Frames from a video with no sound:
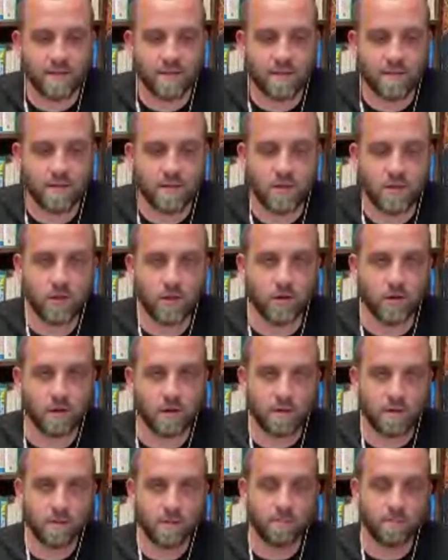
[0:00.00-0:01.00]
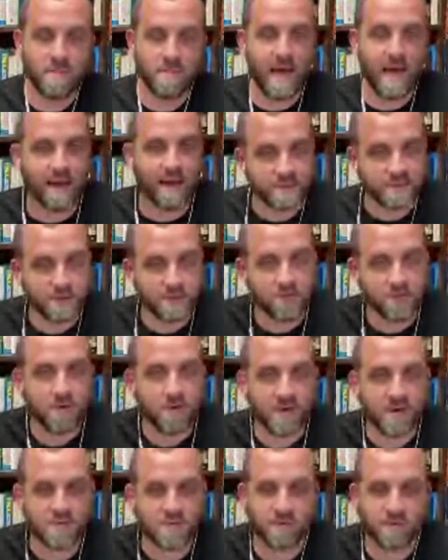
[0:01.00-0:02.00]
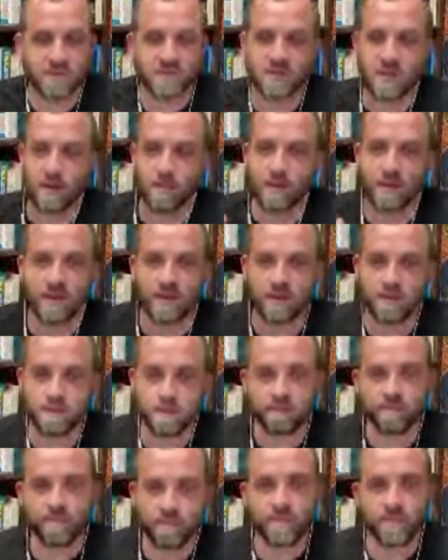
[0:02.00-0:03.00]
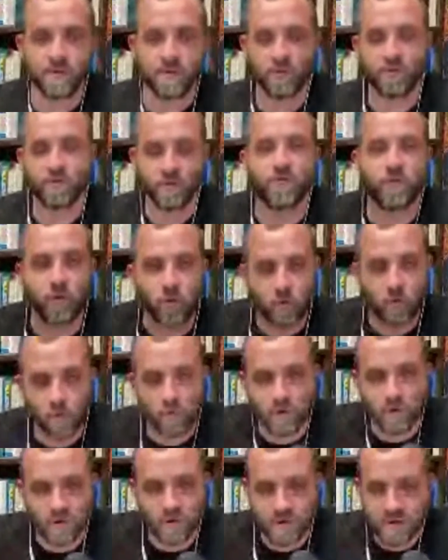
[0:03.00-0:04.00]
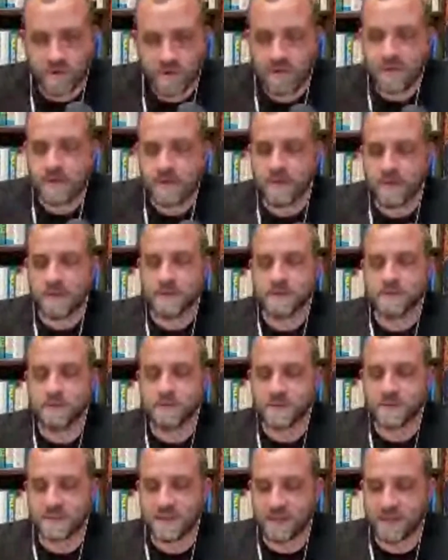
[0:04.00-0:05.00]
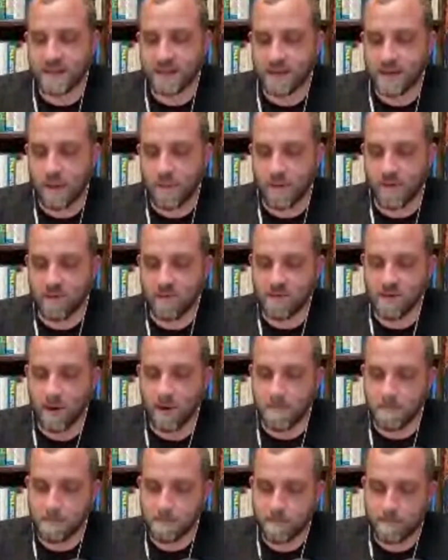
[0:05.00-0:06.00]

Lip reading: look back to Christ's first coming and look forward to his second coming. So